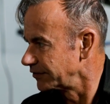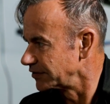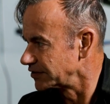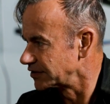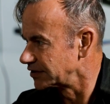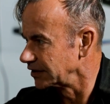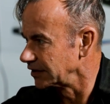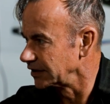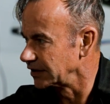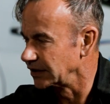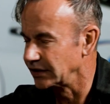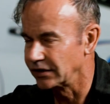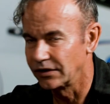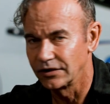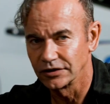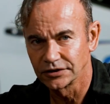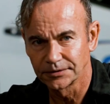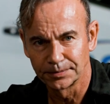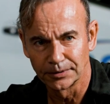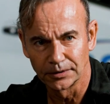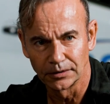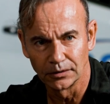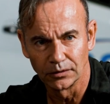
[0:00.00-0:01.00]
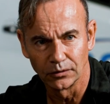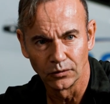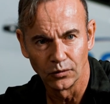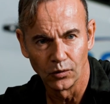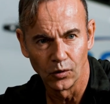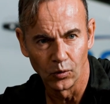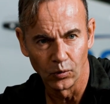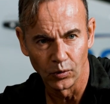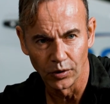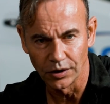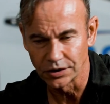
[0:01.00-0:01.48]
facility, hospital
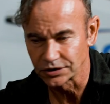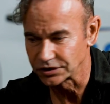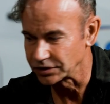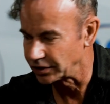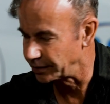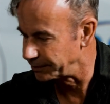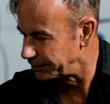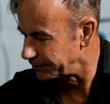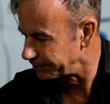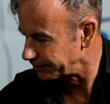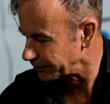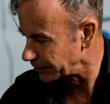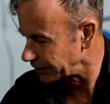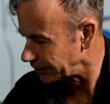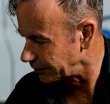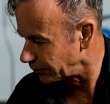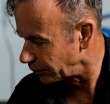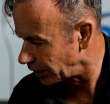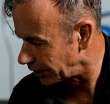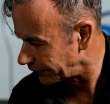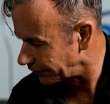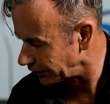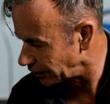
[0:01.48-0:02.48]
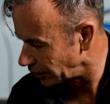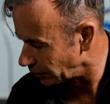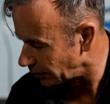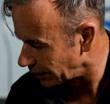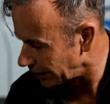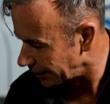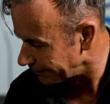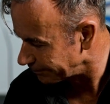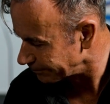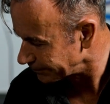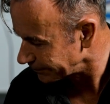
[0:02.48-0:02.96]
or workshop, wherever
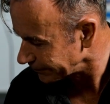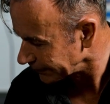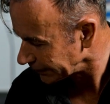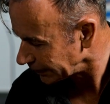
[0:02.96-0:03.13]
you are.